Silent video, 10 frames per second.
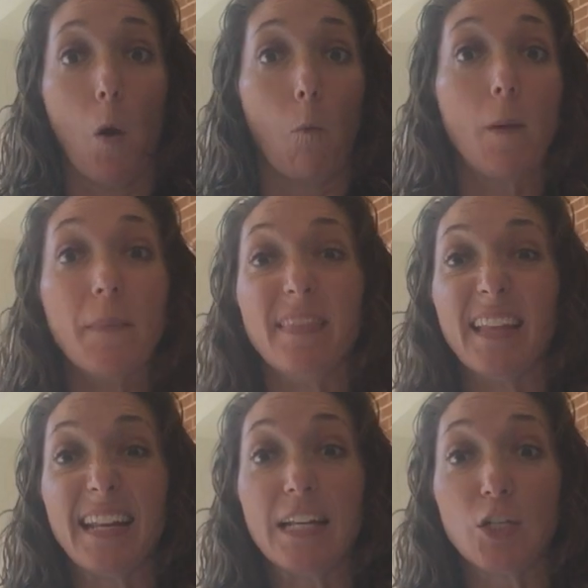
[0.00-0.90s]
women
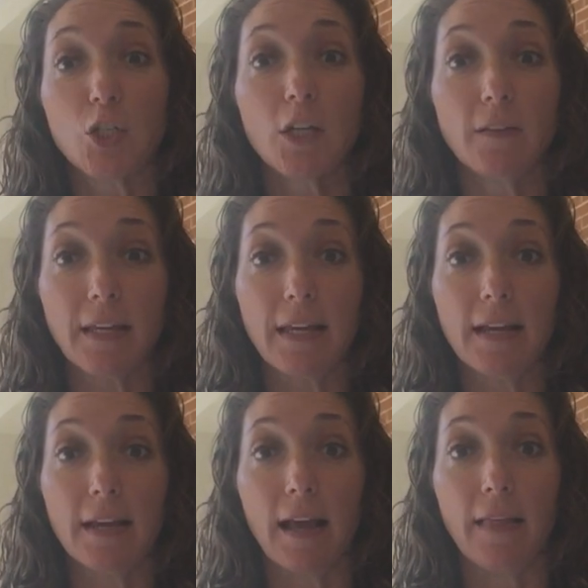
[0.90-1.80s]
that eat chili
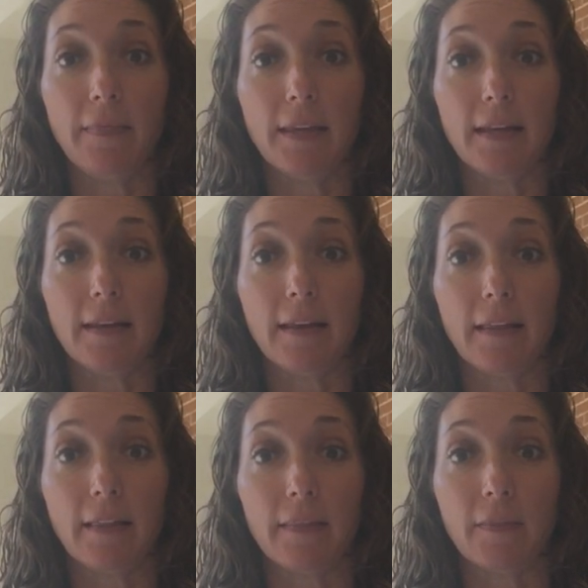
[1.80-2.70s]
and then
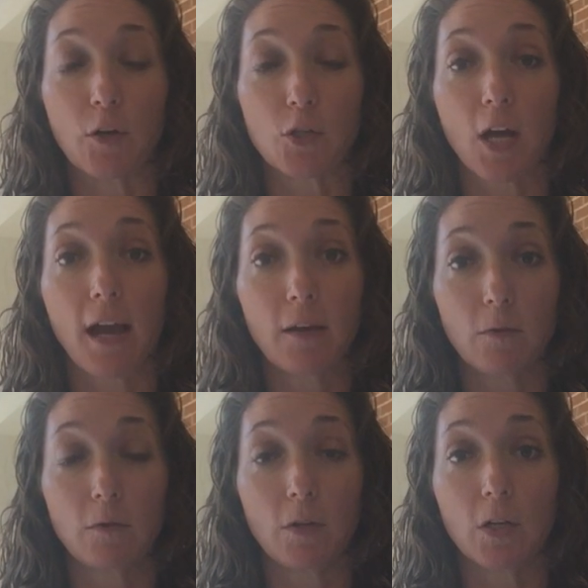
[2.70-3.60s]
their
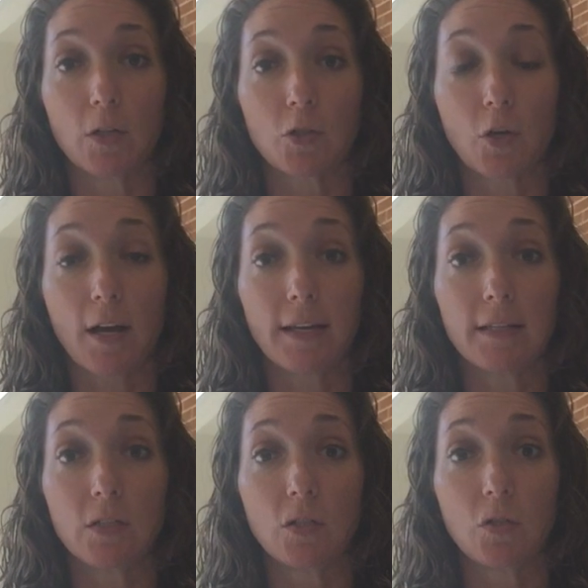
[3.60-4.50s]
child
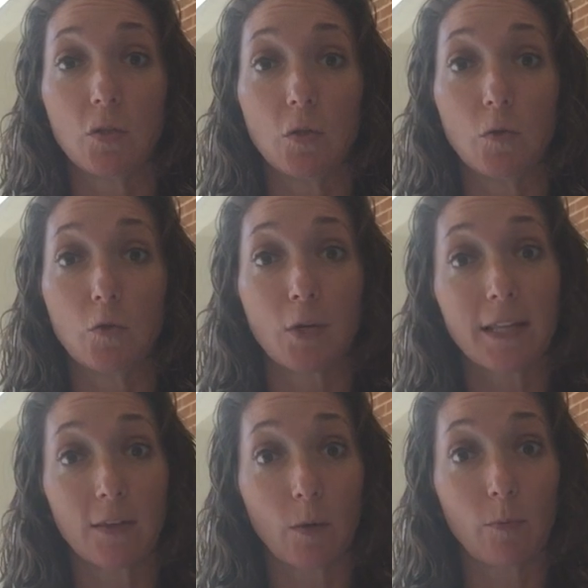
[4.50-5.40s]
tries to drink
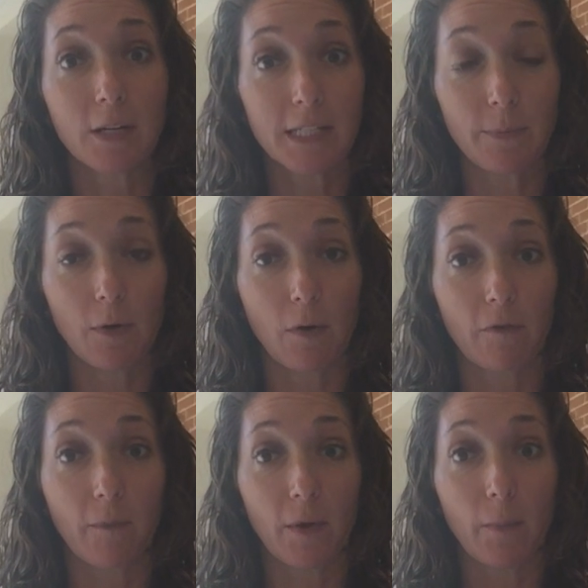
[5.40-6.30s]
their breast milk
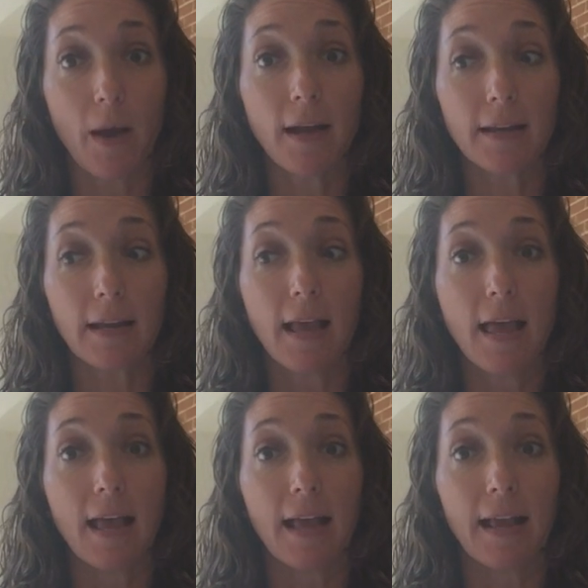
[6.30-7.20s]
from their body
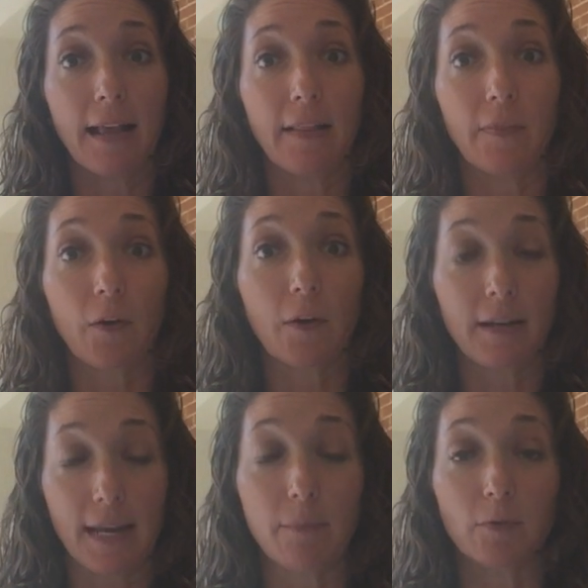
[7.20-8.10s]
and they're
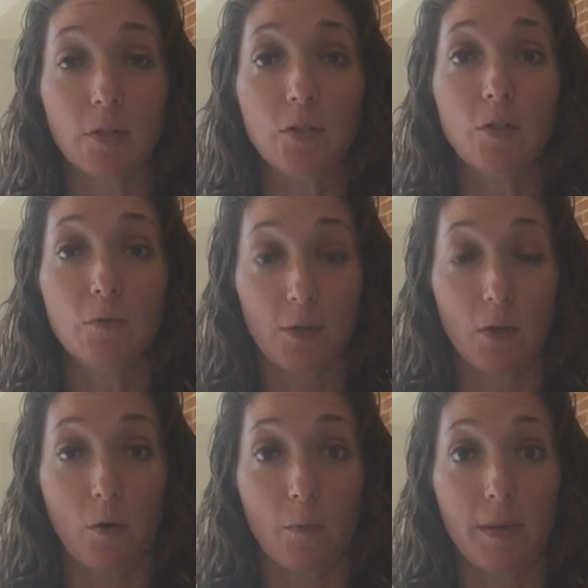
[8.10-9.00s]
unable to do so
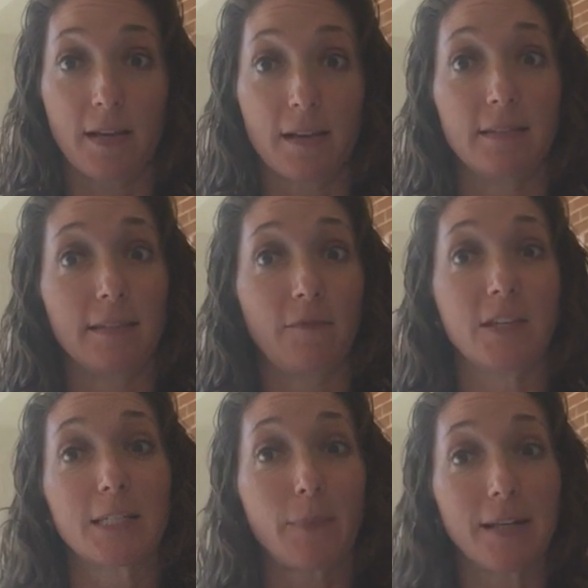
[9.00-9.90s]
because of the
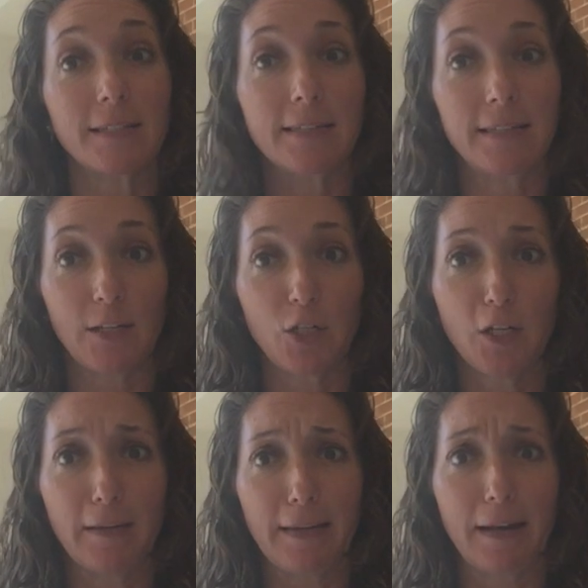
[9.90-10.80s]
spices in the
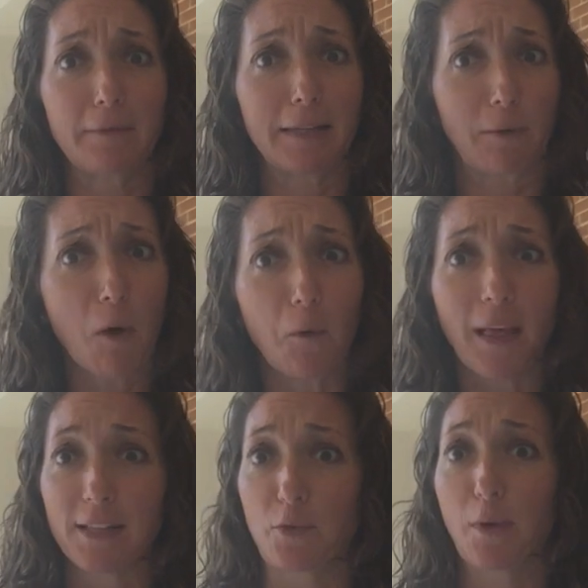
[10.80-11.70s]
chili. And I was like, whoa,
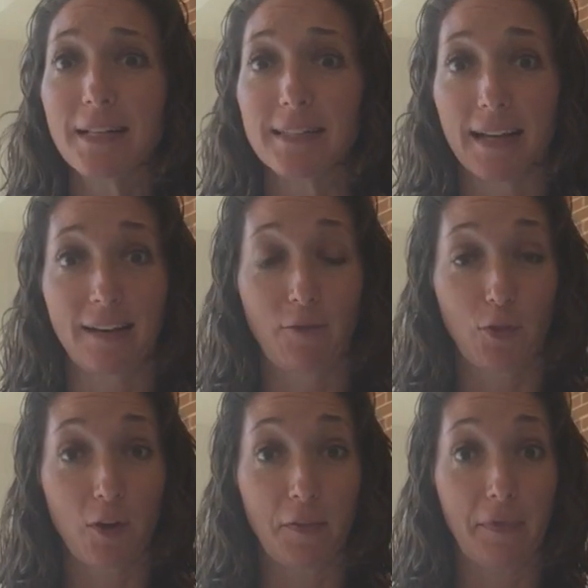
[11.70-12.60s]
that's crazy. I never
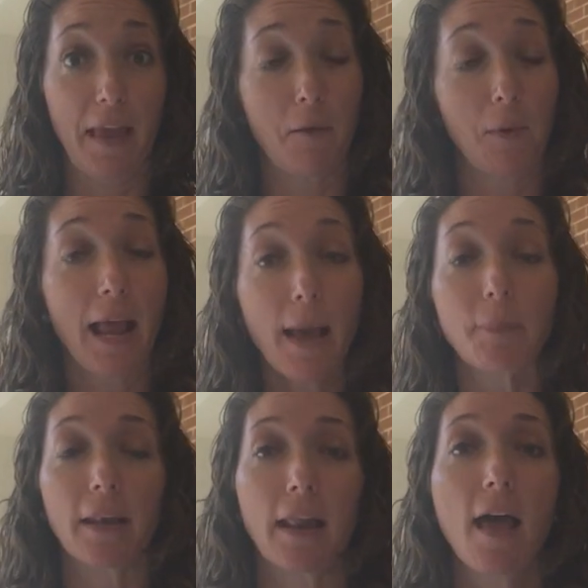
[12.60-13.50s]
thought that would happen.